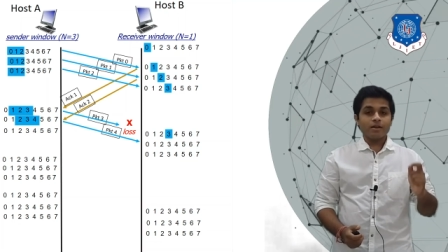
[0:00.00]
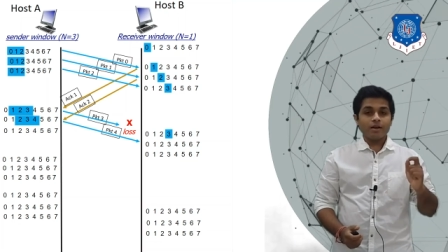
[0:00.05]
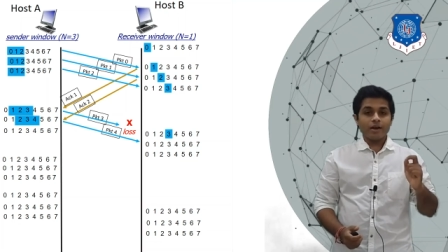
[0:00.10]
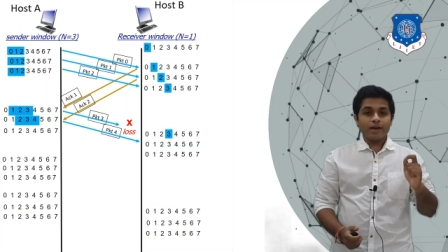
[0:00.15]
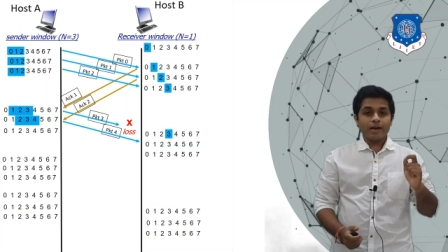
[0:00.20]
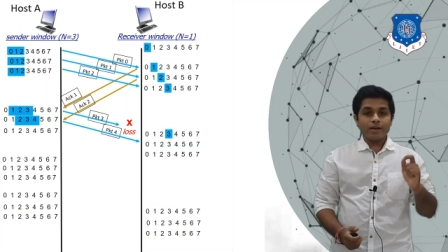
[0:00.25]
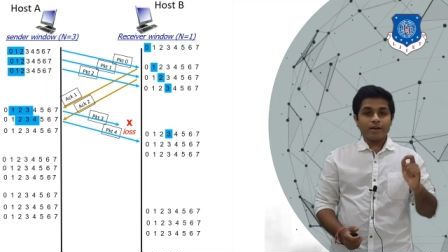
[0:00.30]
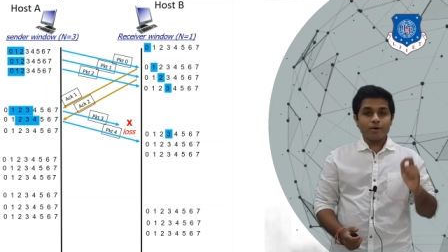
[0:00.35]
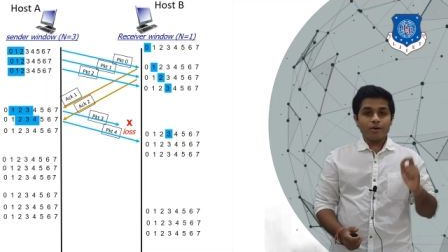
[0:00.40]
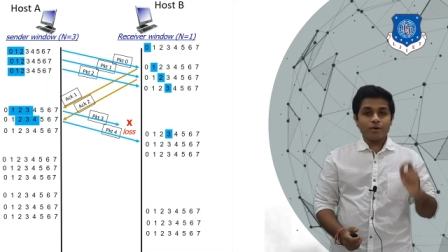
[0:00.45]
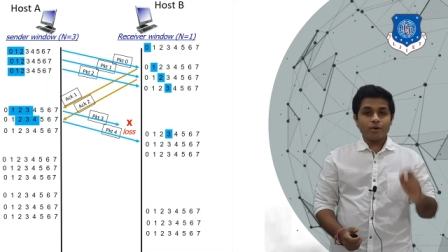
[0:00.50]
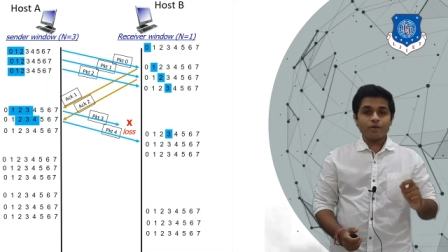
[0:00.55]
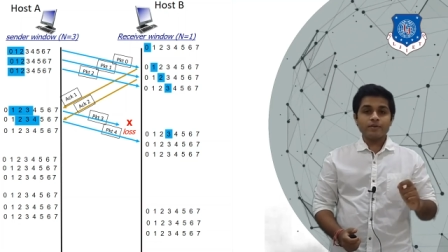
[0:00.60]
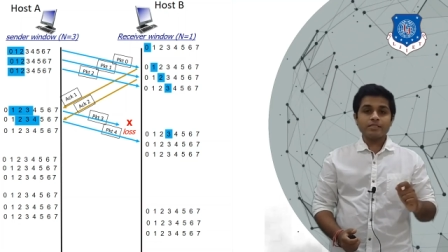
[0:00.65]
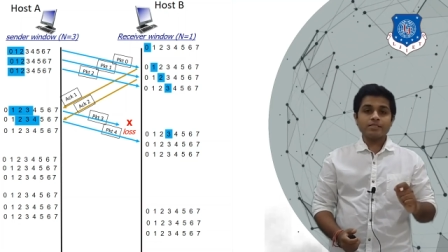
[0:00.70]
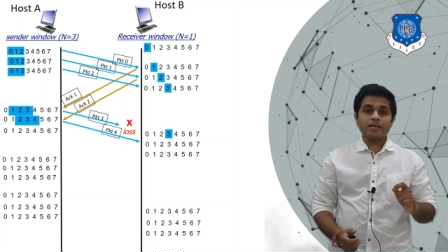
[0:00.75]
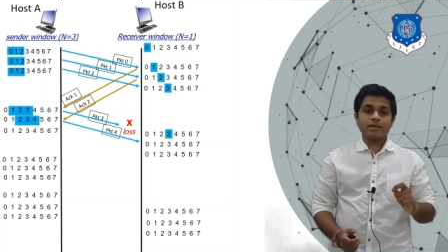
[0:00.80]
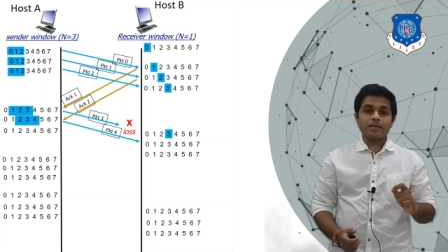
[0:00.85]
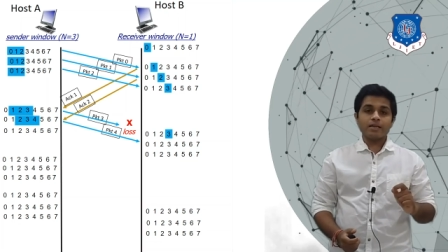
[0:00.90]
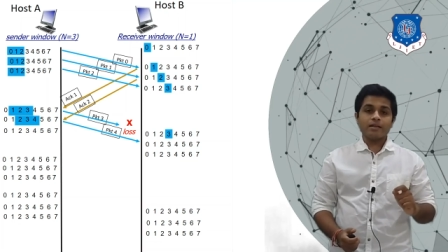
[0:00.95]
I always
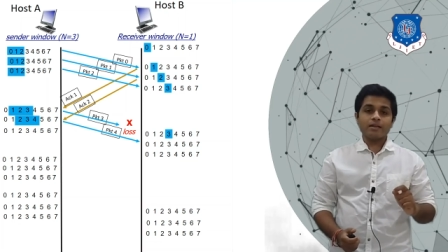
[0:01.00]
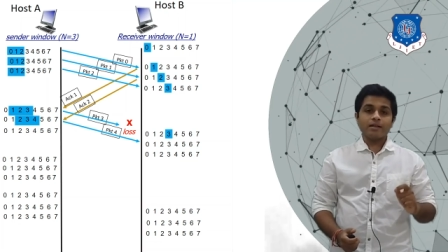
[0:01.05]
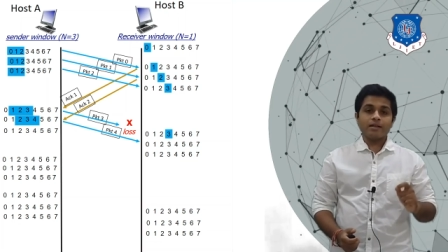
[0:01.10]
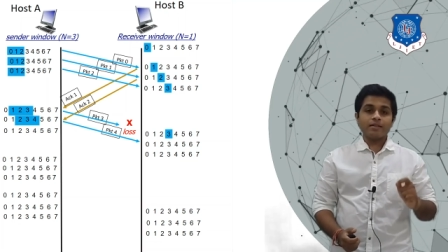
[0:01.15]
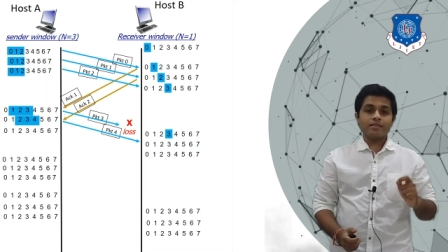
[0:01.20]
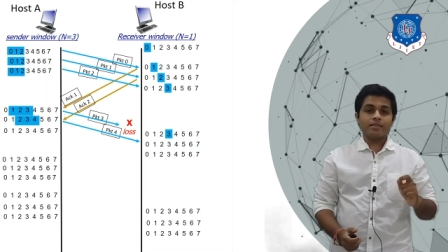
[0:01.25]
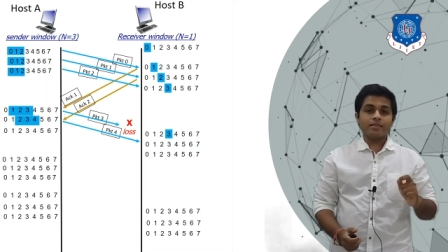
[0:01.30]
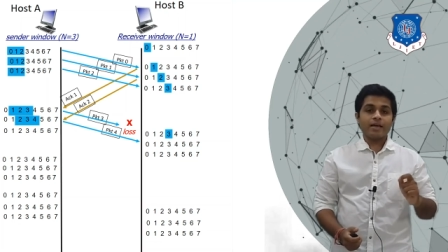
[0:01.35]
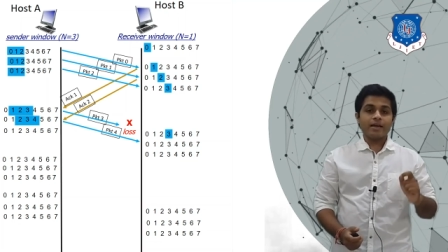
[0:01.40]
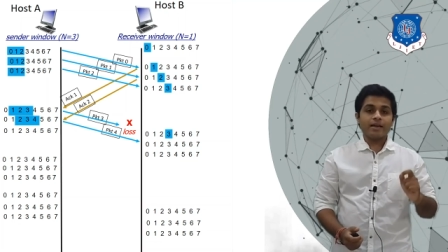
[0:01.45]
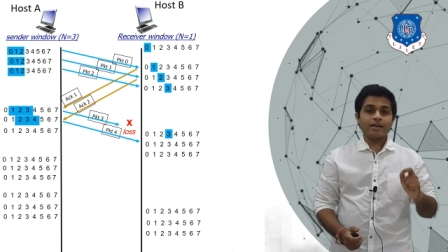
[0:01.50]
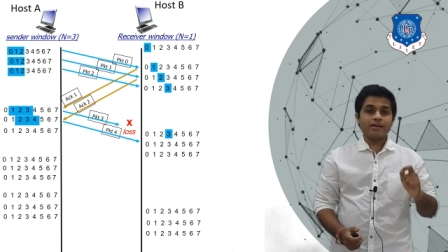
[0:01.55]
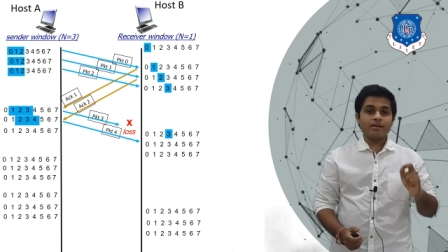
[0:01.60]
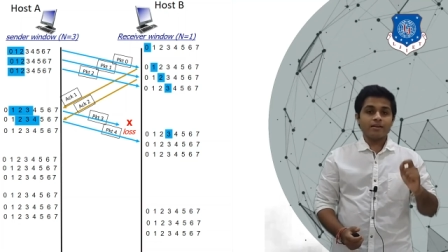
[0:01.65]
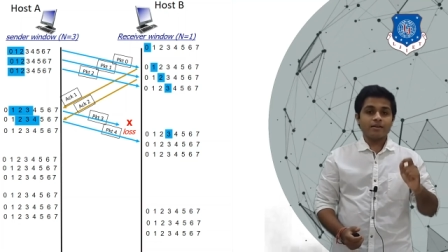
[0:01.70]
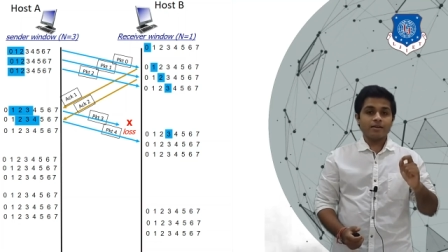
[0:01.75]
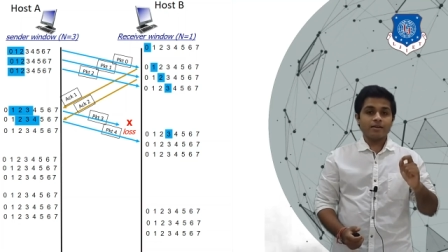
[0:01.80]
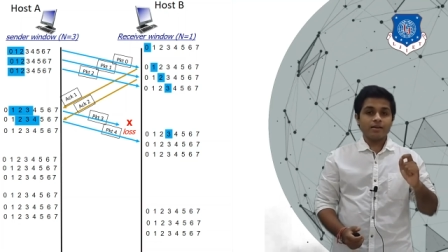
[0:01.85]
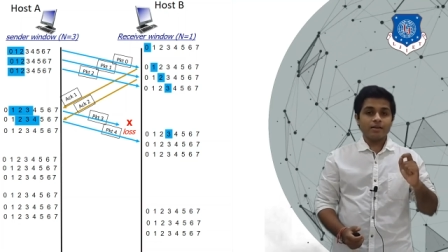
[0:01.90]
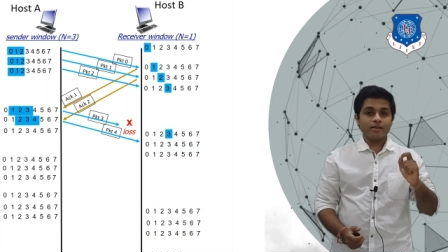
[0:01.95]
tell
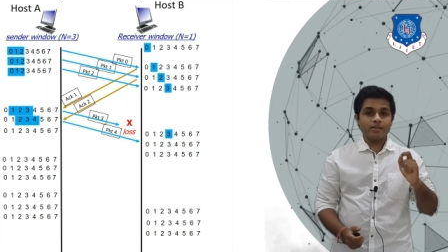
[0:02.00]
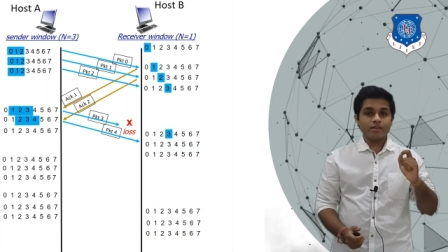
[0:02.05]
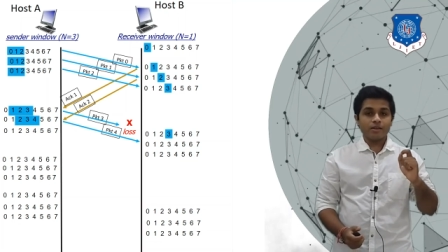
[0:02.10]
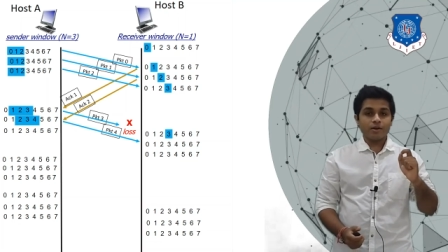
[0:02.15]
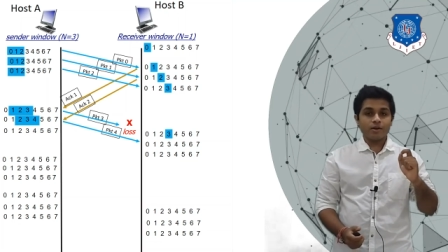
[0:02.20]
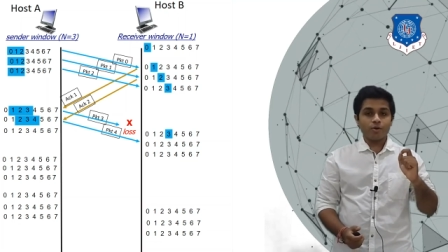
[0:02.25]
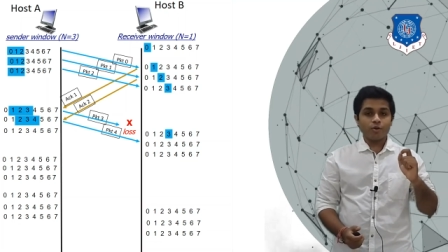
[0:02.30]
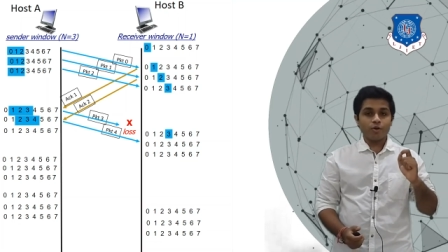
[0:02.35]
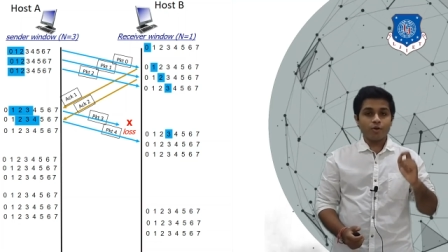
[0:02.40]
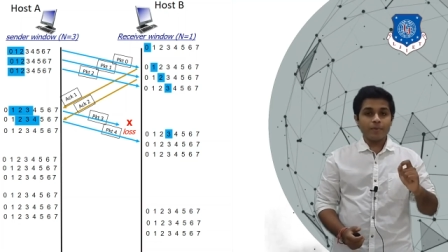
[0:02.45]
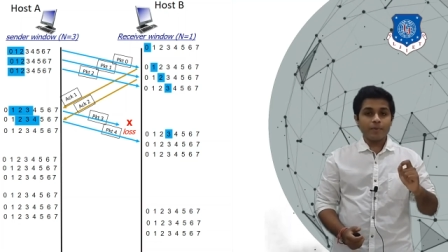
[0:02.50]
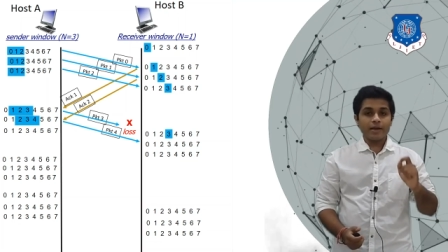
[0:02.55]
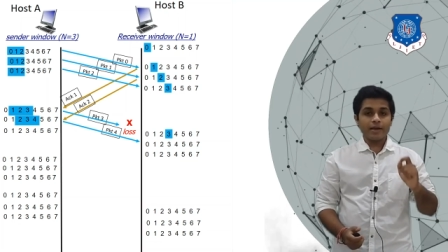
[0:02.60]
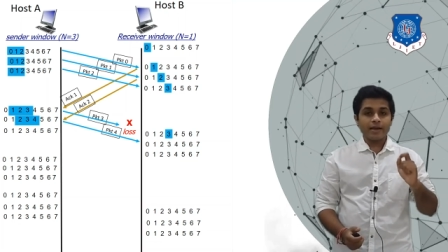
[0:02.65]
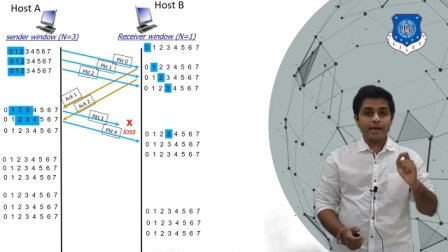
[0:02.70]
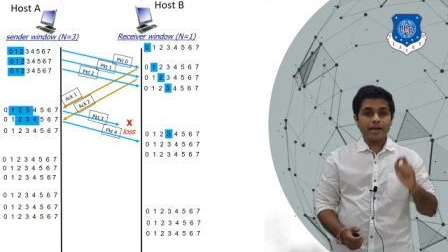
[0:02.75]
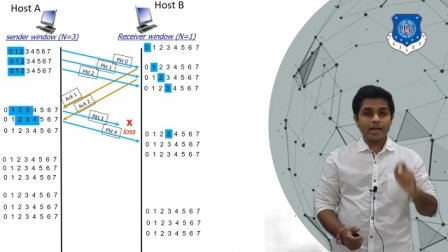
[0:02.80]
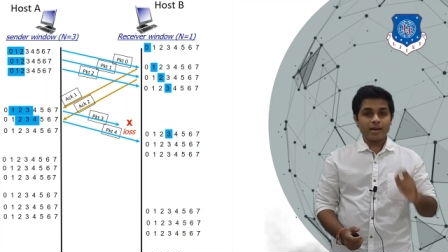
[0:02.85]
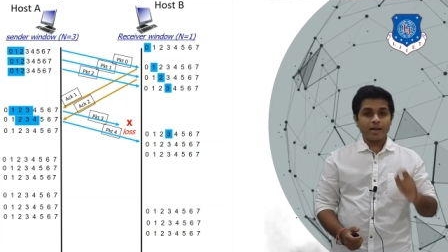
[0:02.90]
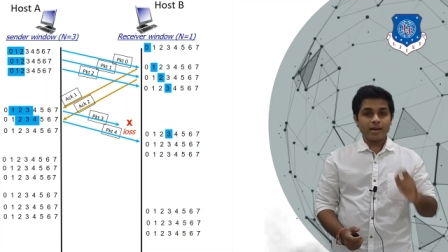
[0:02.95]
that in the go back
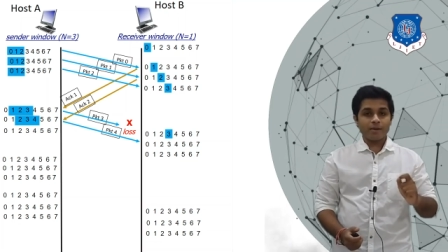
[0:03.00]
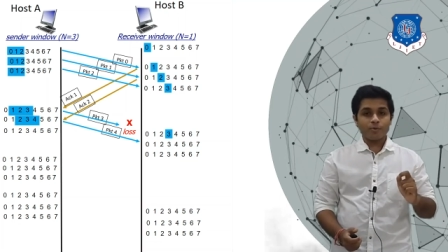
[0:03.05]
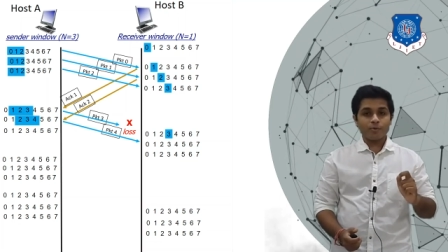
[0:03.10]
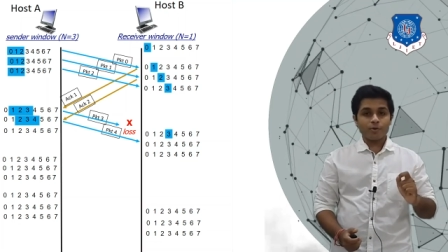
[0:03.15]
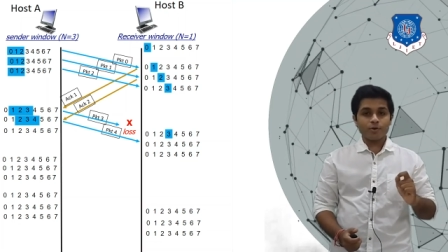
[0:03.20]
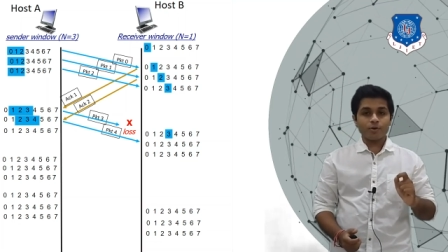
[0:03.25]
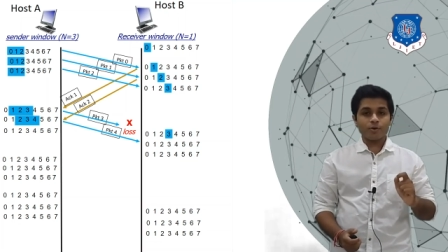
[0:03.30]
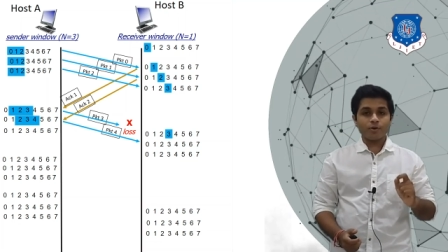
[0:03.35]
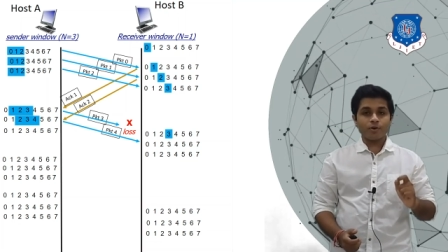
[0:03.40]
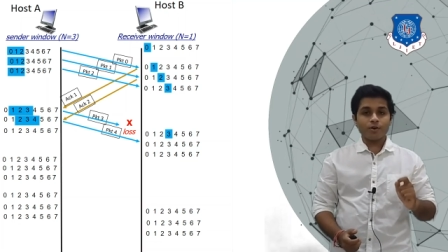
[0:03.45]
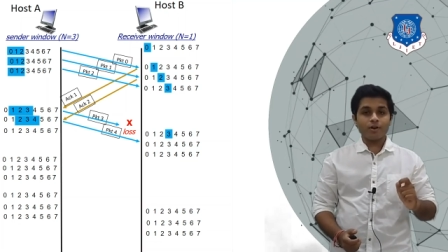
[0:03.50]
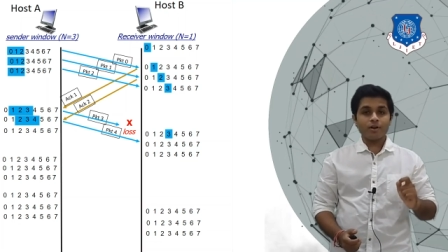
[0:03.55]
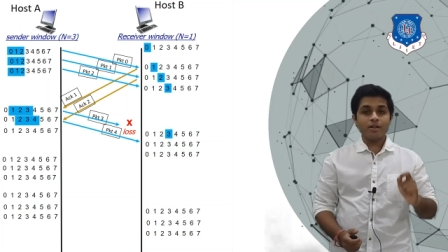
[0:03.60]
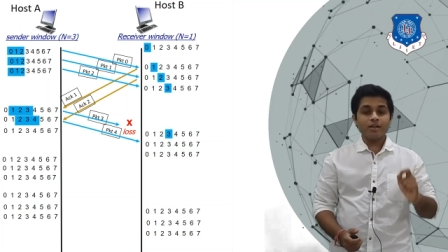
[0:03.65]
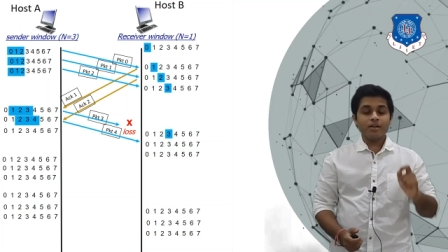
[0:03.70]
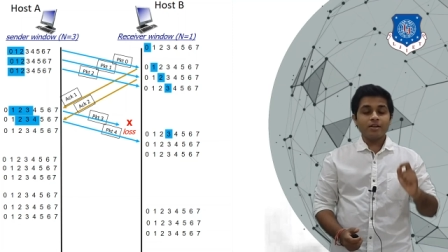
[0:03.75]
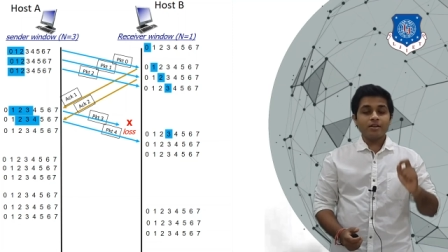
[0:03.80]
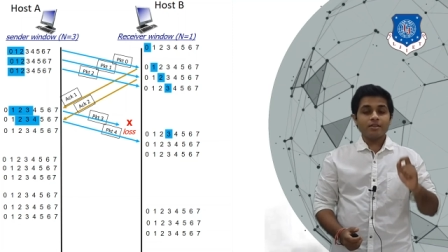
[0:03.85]
N protocol,